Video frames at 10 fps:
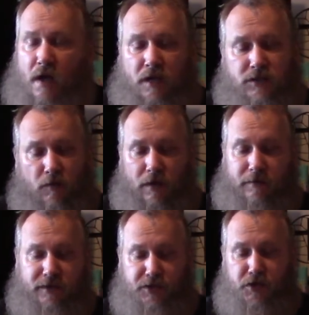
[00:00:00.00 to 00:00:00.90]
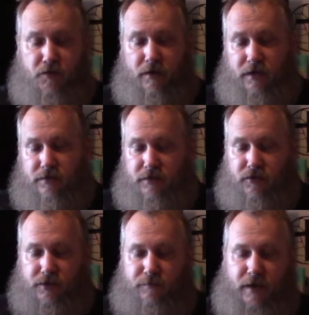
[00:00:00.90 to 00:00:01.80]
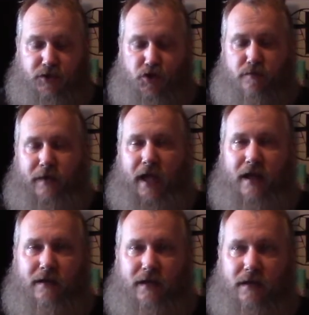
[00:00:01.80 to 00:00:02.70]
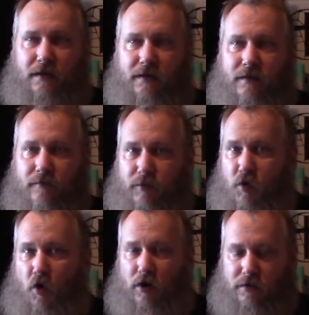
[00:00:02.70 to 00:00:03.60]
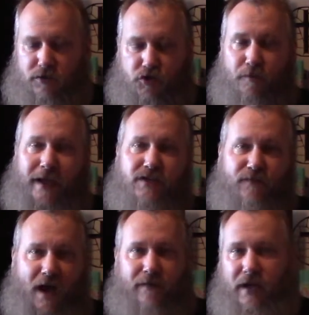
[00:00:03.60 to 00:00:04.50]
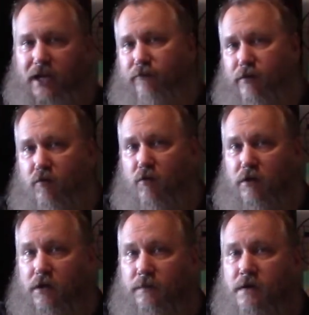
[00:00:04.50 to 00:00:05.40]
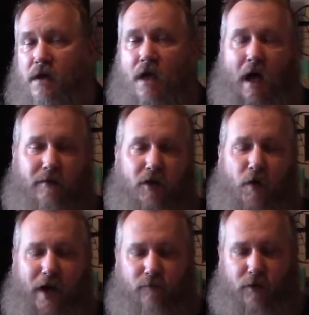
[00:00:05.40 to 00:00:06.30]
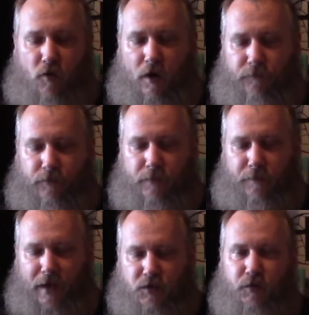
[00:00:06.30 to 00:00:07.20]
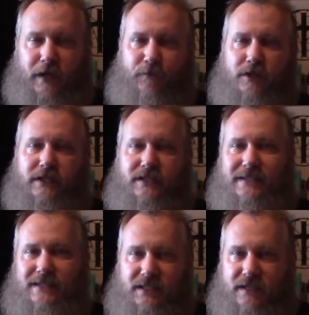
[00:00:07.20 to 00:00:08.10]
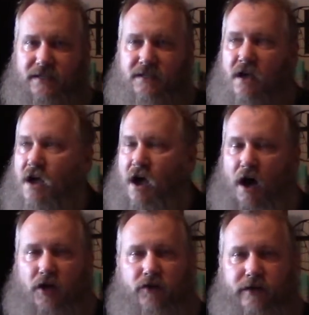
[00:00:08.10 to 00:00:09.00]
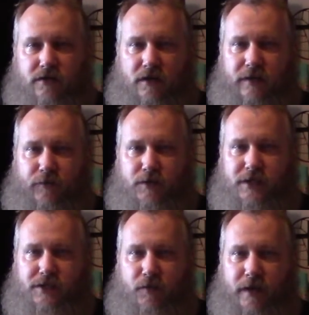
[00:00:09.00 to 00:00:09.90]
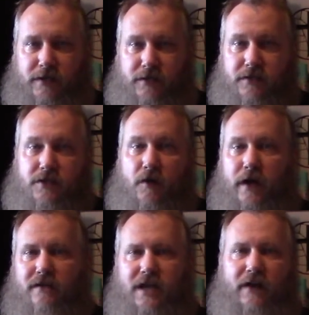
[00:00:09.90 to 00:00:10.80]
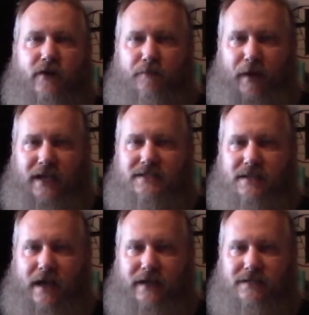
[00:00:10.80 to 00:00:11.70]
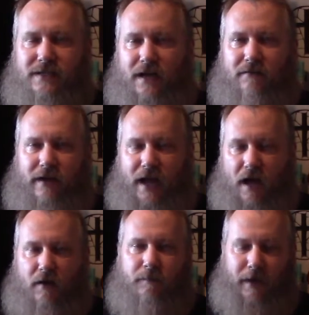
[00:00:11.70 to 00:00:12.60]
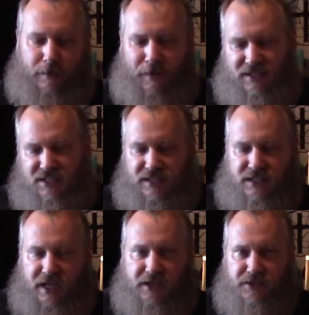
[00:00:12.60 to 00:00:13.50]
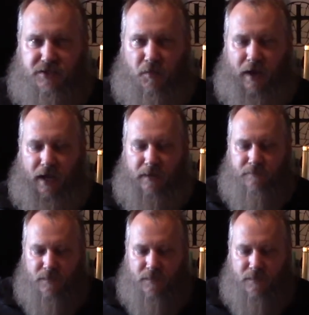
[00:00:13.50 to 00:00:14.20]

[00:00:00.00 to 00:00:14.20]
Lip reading: So what I'm going to do is, using my Zoom handy recorder, the Zoom H5 handy recorder, I'm going to go ahead and record from about 3 different distances under each of our different situations. So here's kind of our baseline sound right now. I'm at about 16 inches away.